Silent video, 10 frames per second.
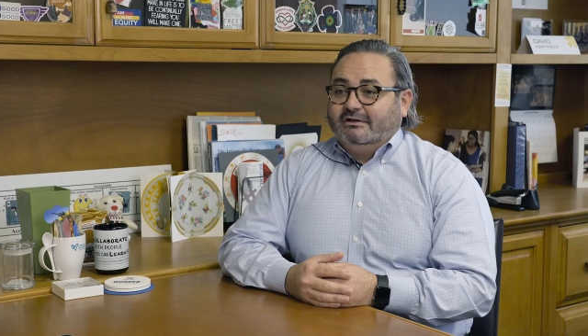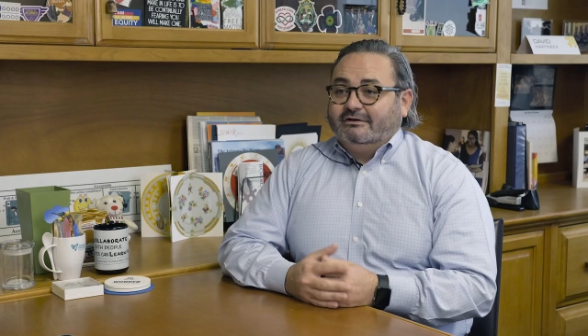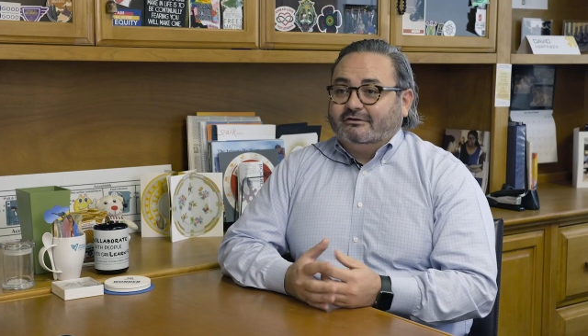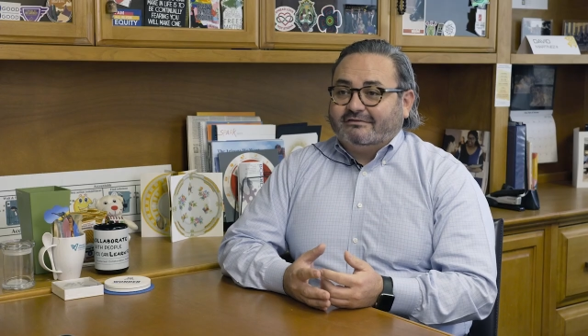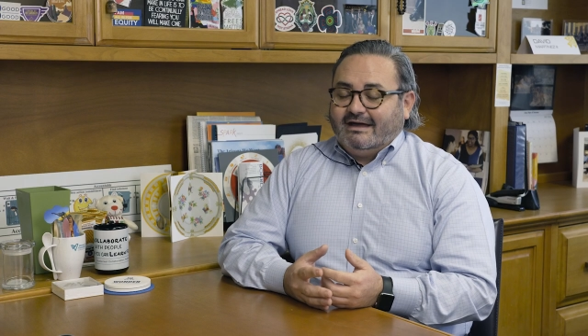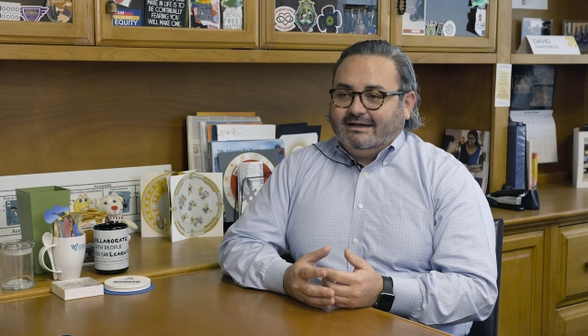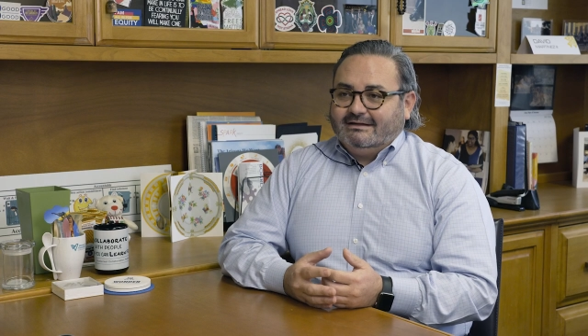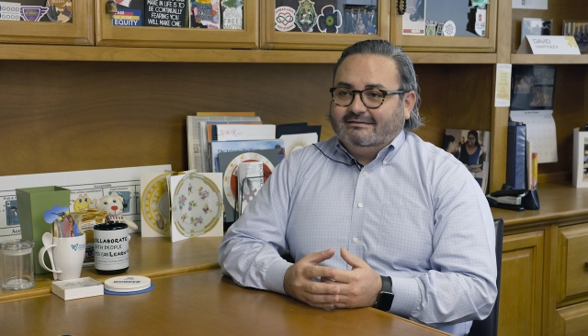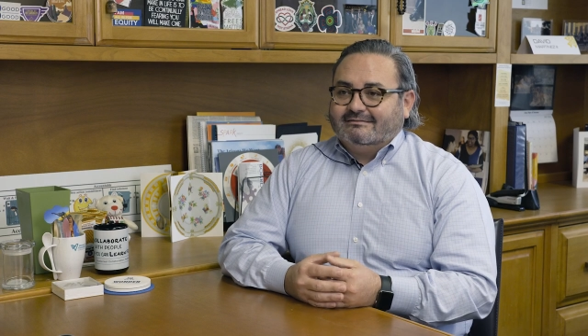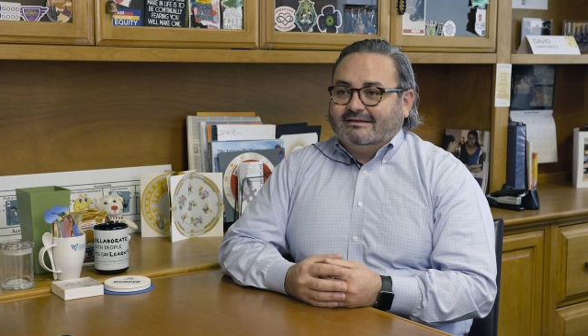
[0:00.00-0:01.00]
political
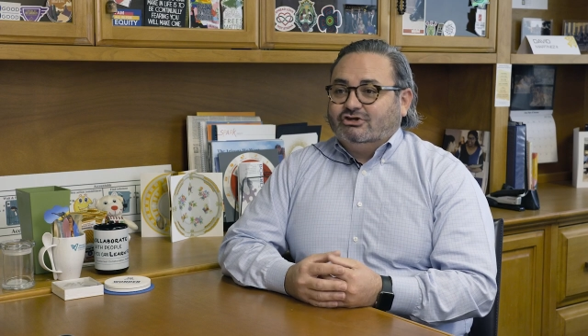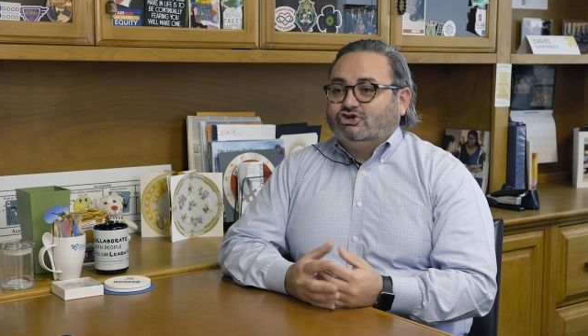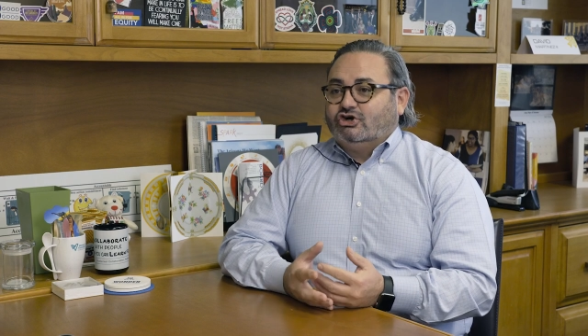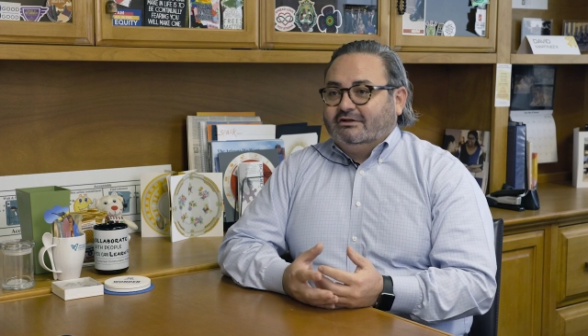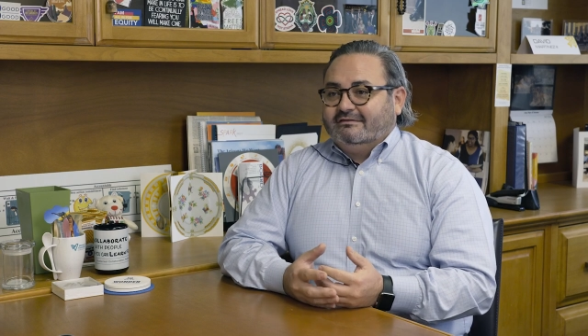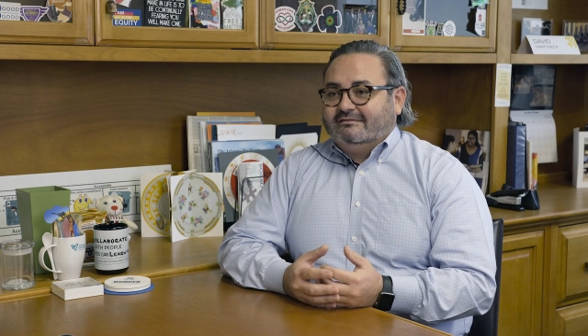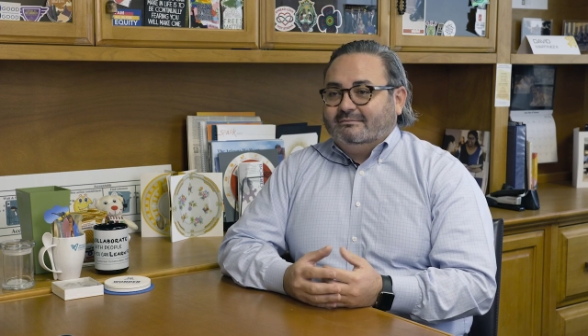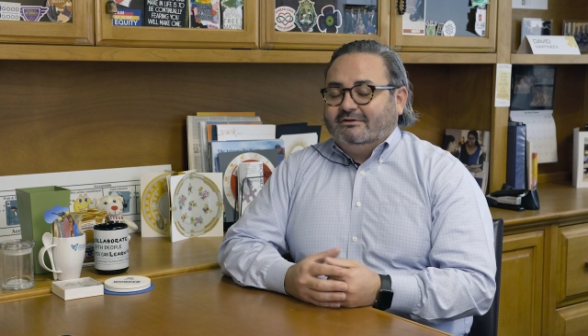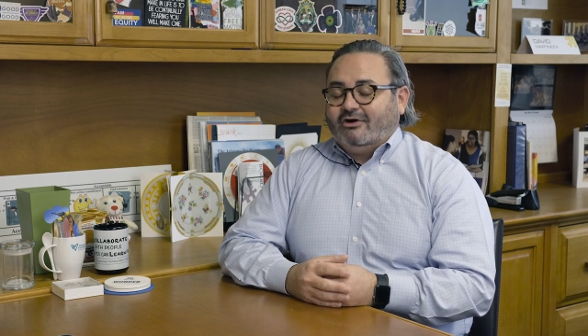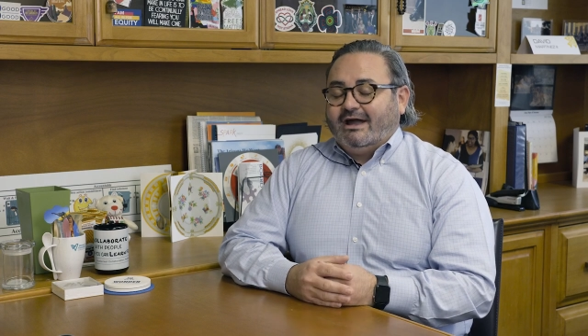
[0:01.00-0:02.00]
science and
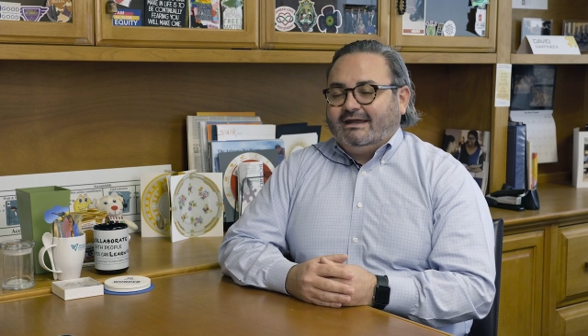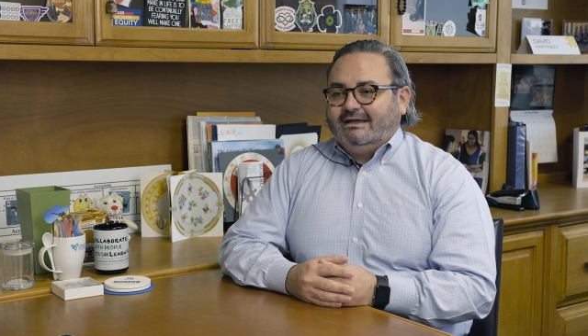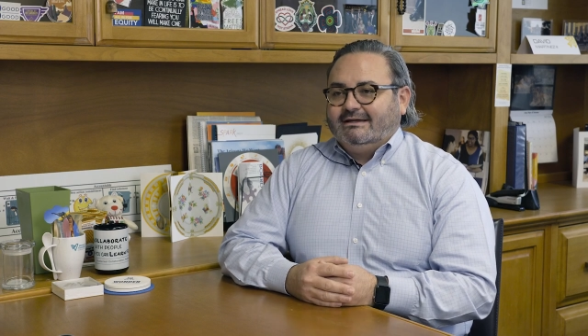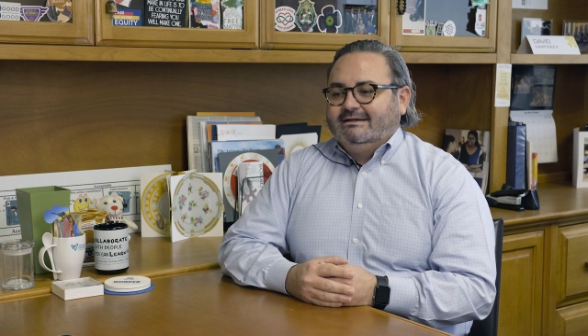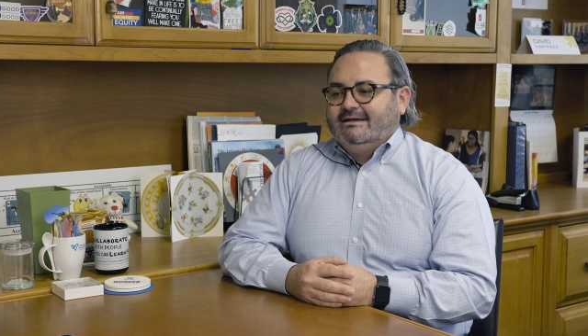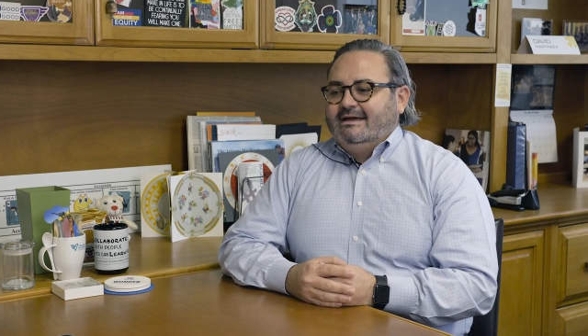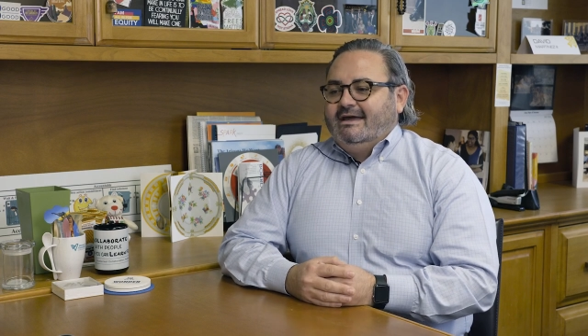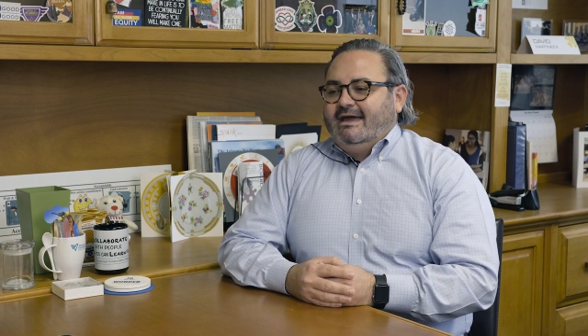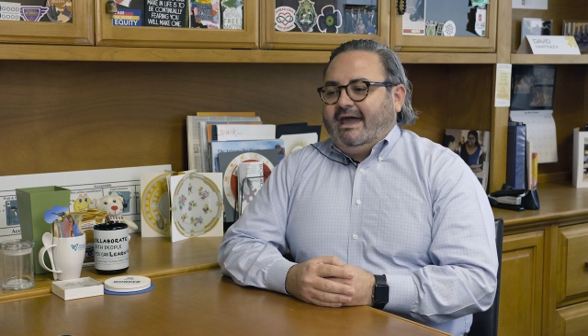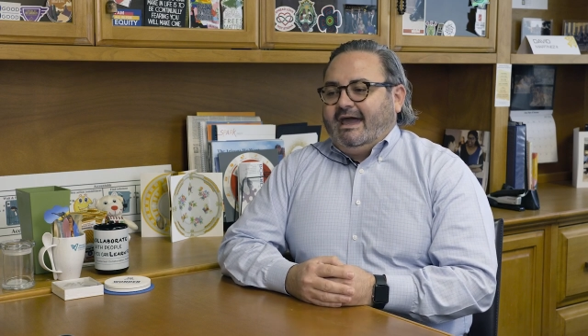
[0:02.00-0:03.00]
journalism and writing.
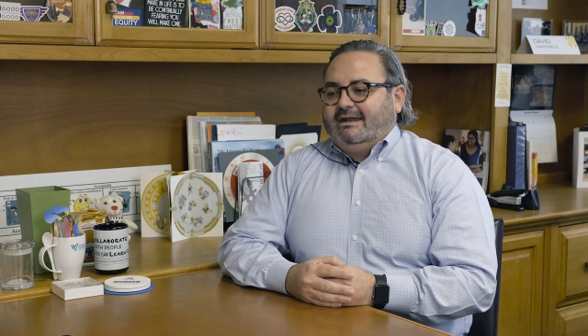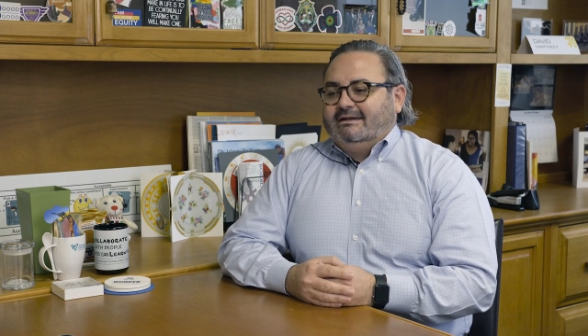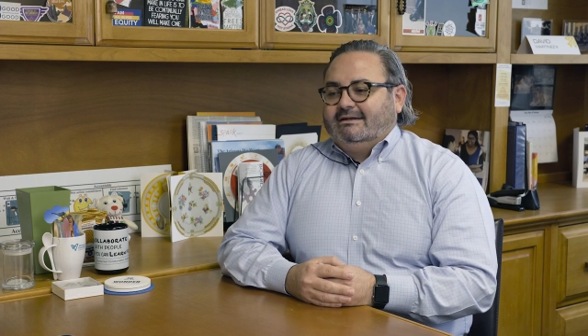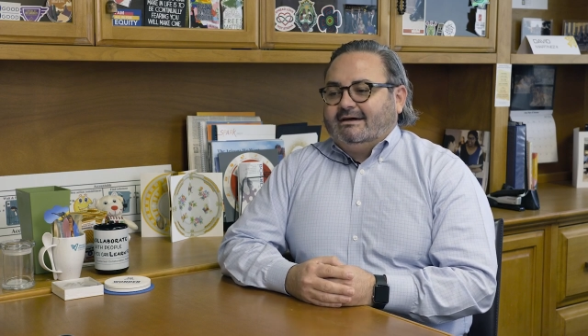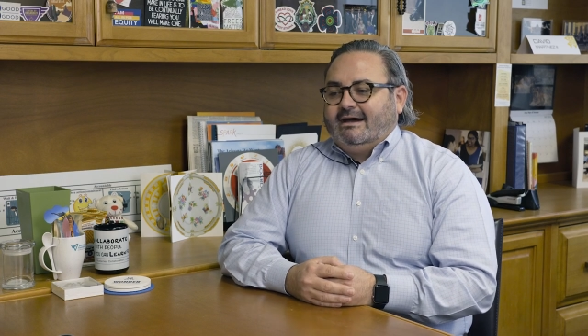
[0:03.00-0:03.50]
And